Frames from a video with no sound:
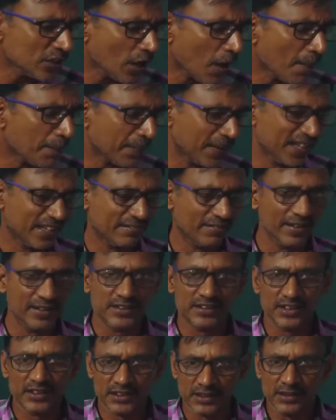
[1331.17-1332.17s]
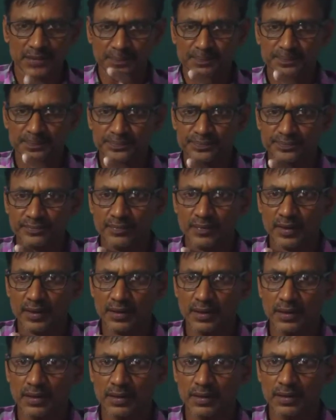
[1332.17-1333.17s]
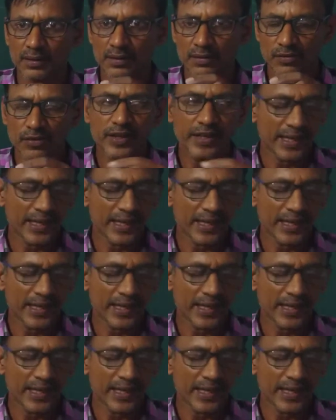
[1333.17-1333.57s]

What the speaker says: of frequencies. We